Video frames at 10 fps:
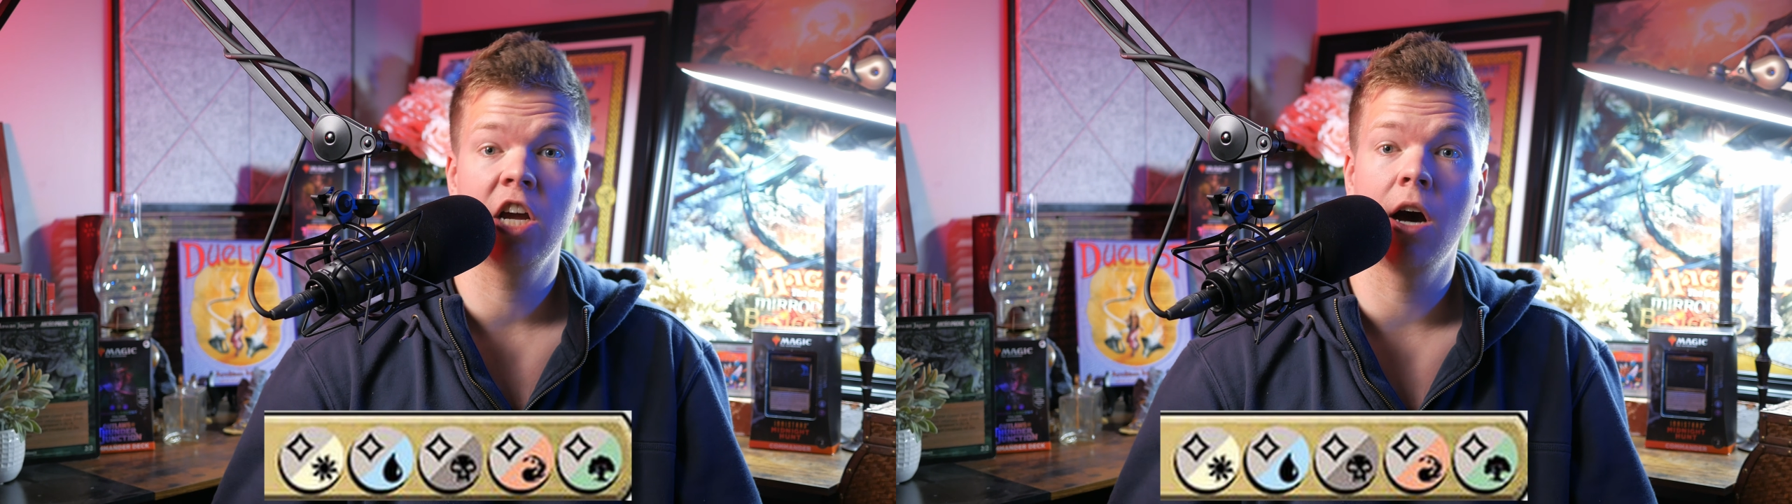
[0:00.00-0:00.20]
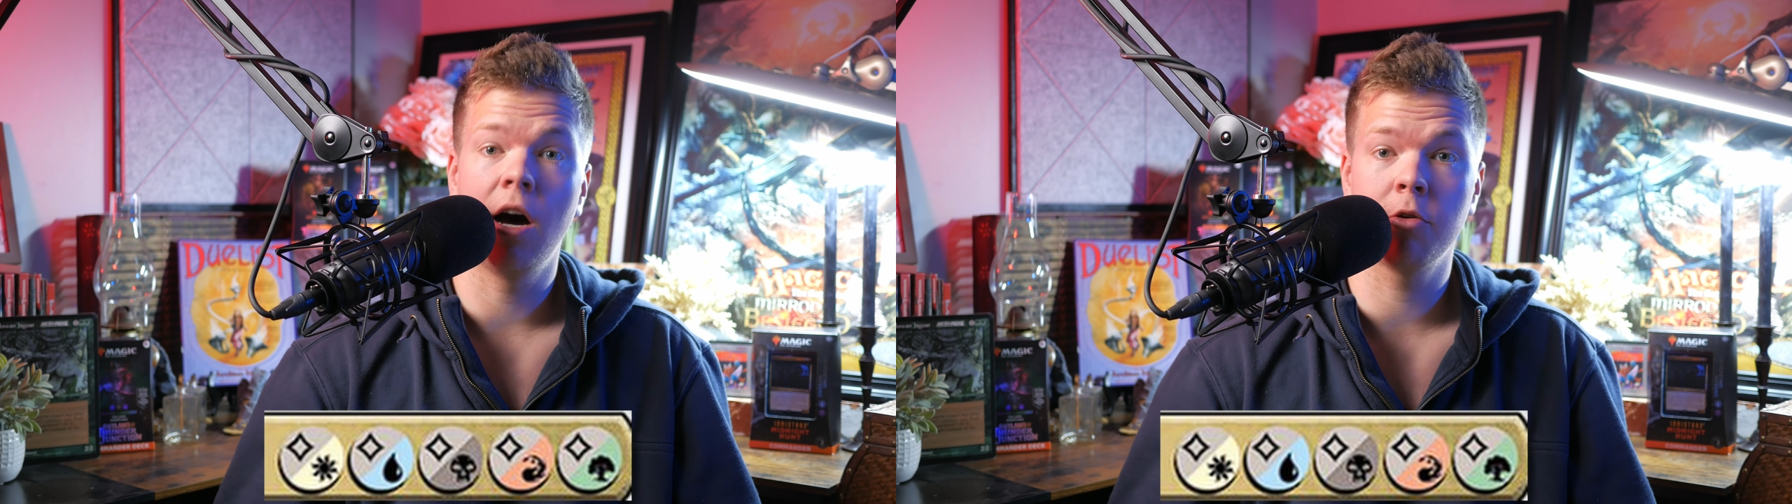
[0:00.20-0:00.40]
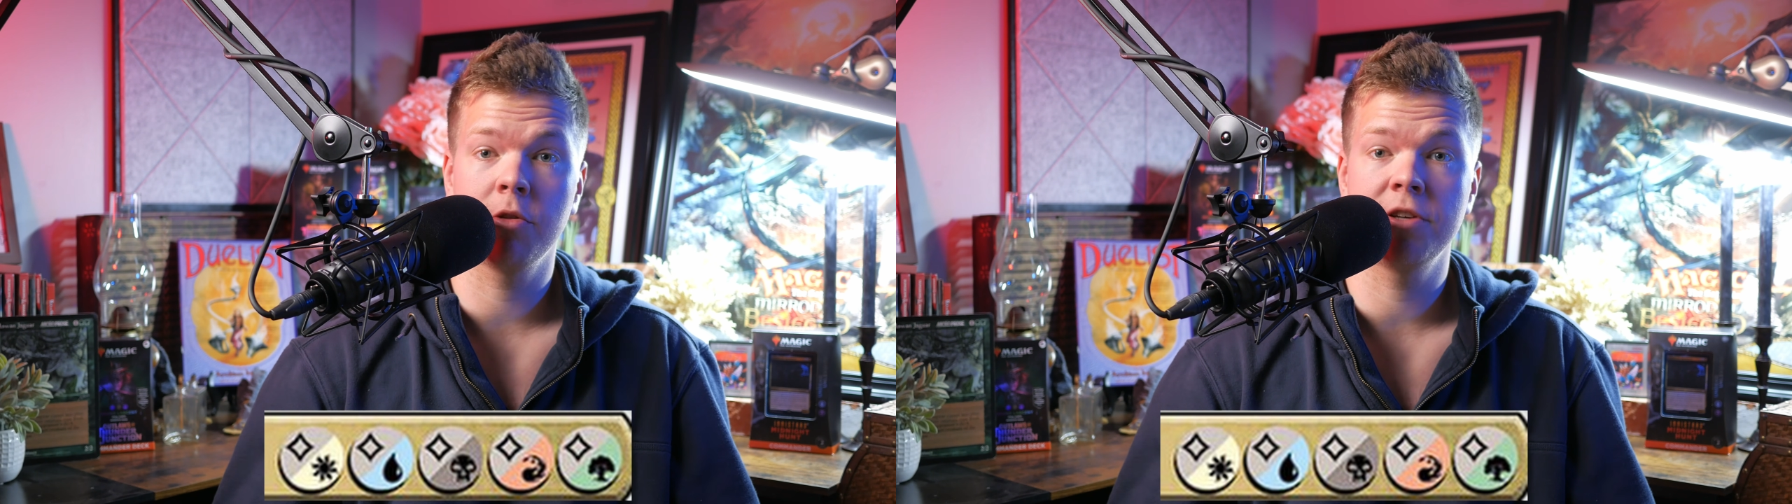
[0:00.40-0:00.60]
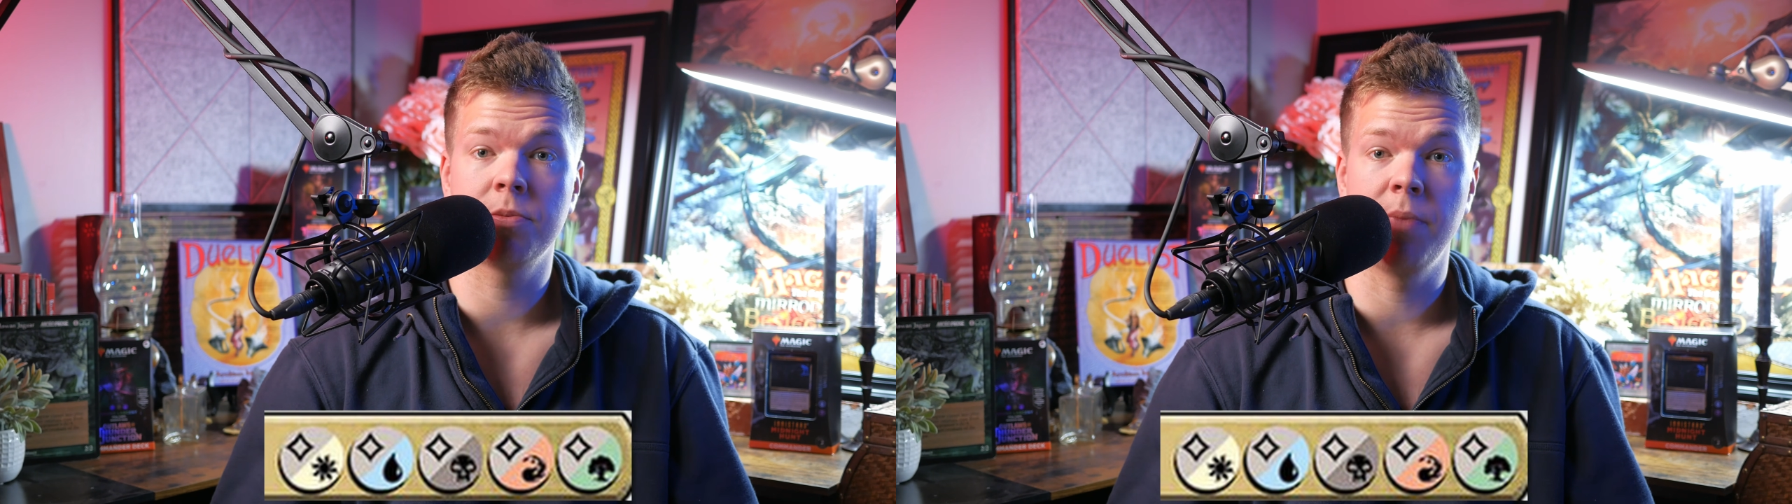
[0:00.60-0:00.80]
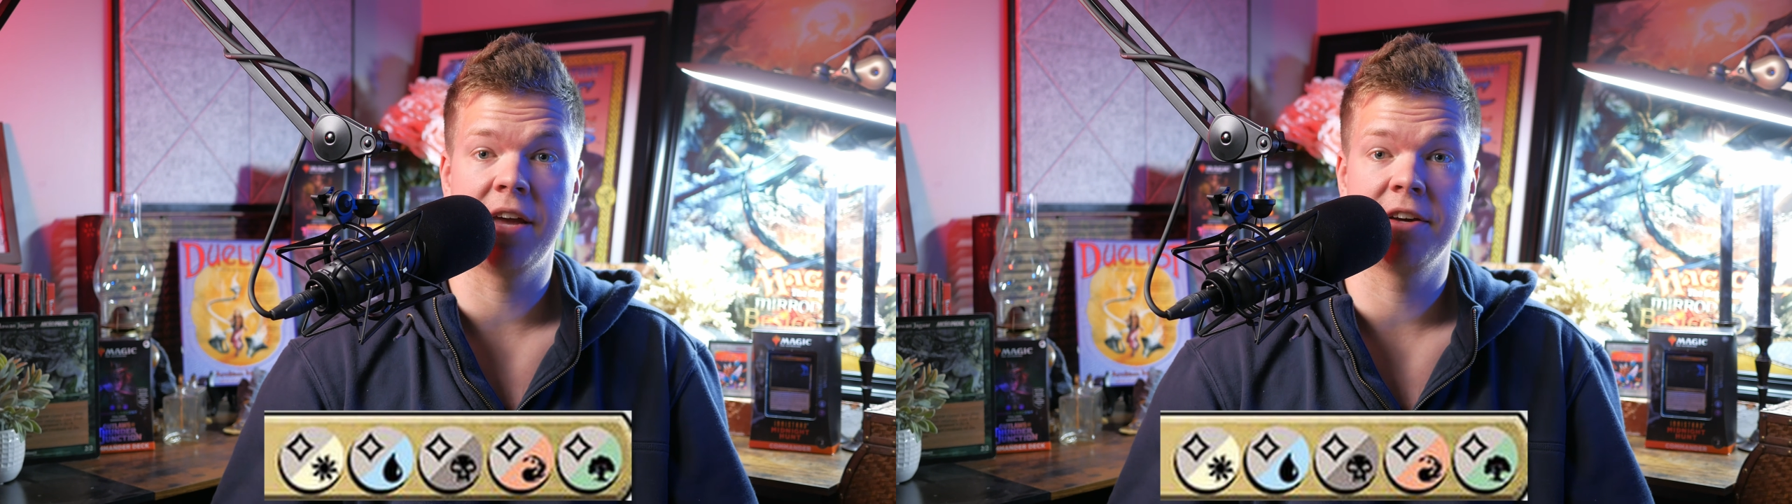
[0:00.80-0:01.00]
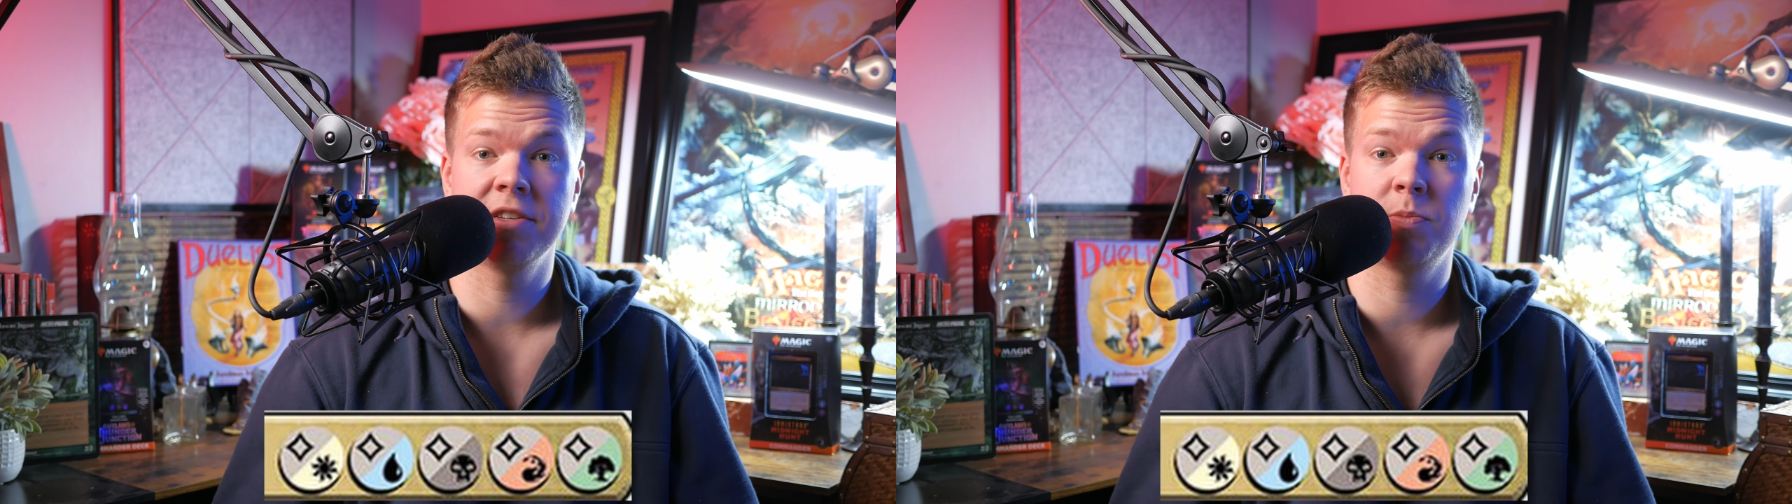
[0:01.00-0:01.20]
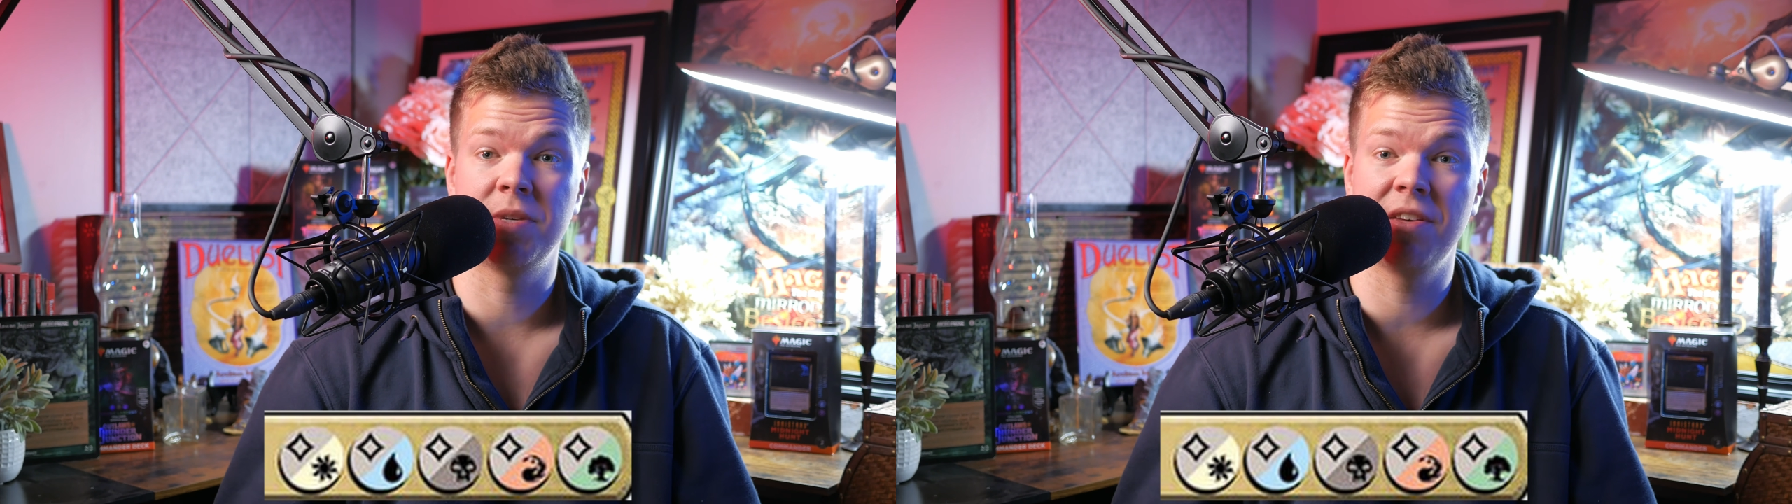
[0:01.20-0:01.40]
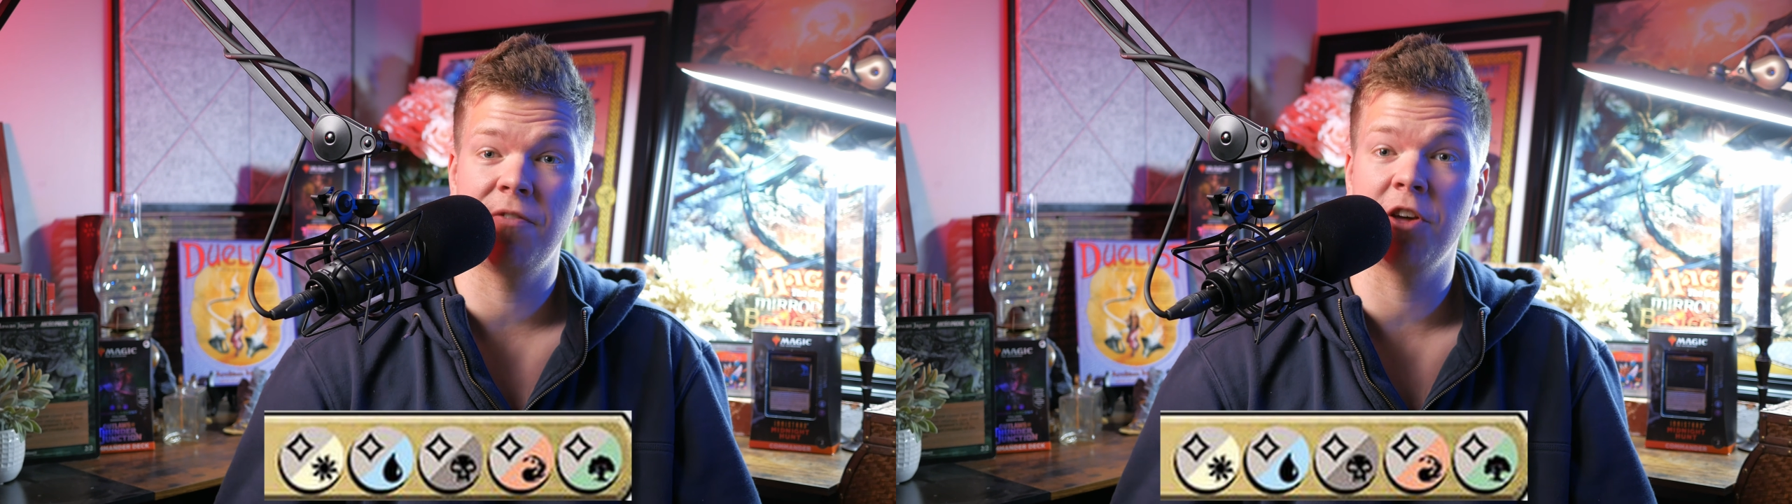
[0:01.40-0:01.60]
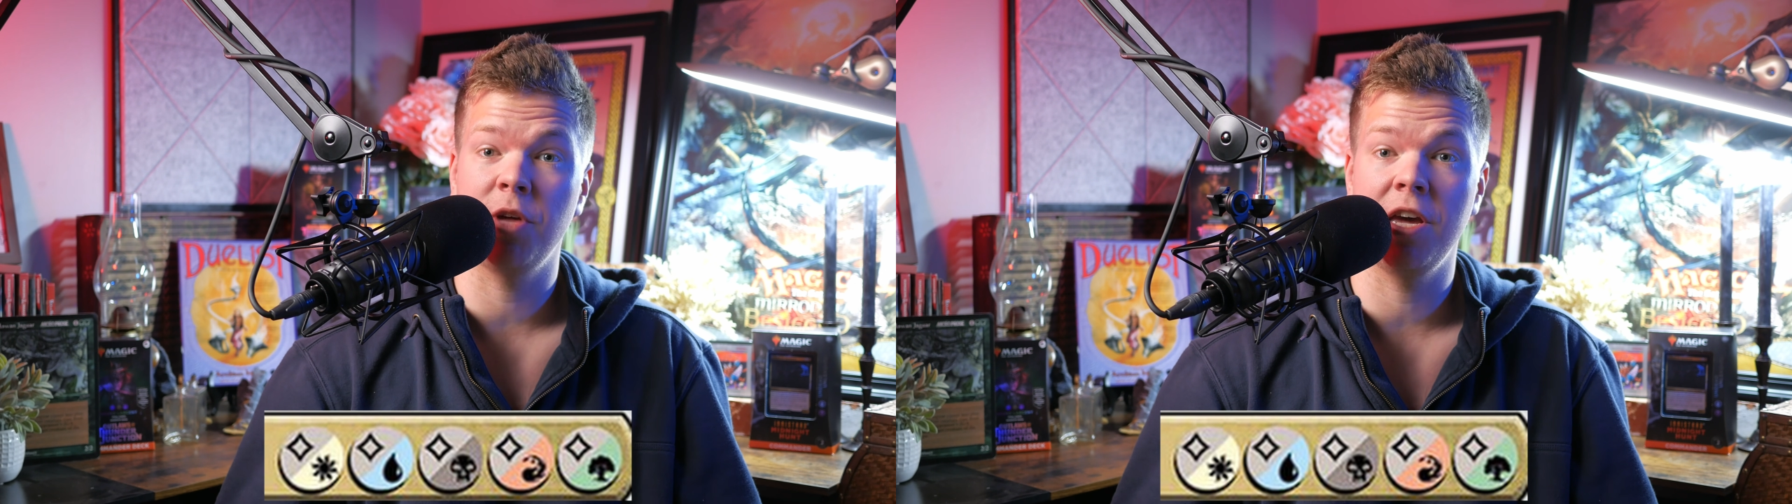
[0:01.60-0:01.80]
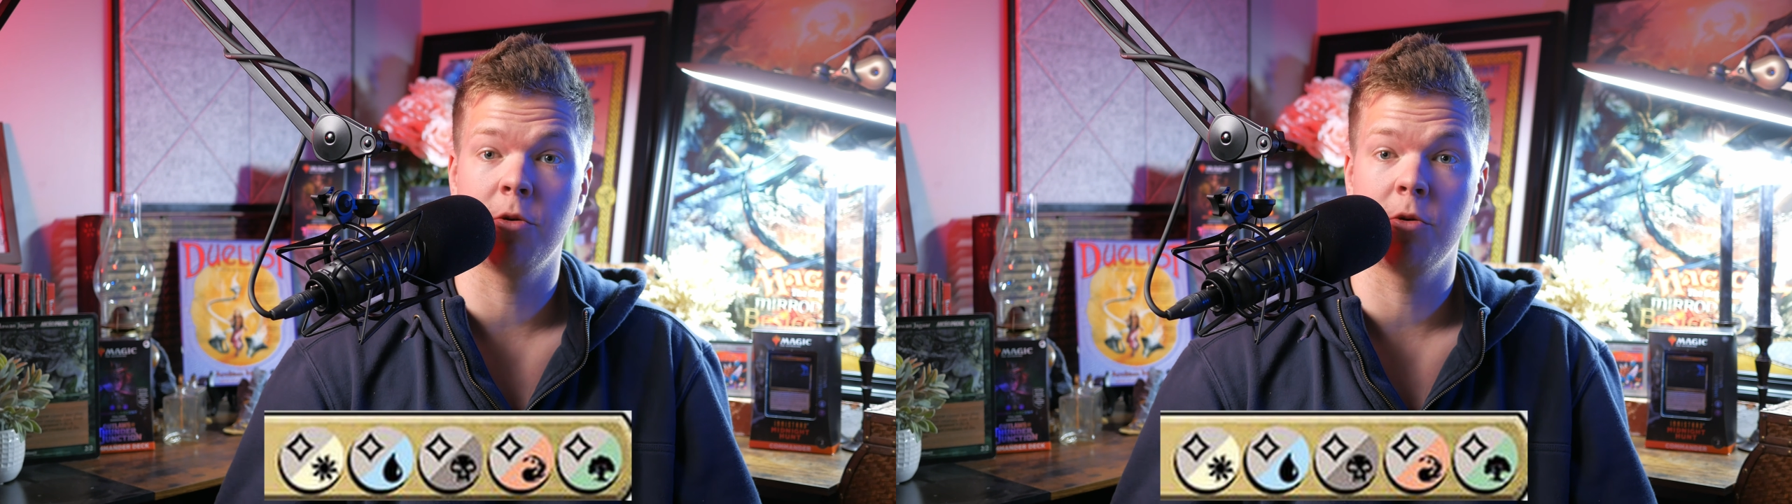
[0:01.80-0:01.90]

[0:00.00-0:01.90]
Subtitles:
colorless mana specifically